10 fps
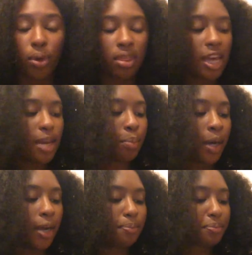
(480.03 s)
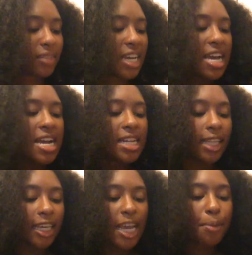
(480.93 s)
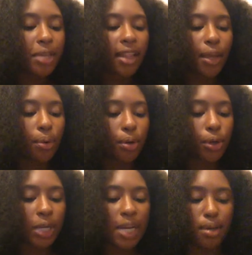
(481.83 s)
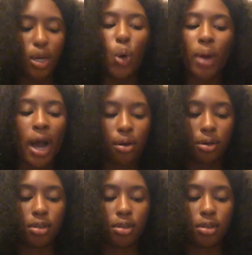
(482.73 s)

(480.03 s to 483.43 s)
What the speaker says: with it, but they keep saying liquid or cream and no powder,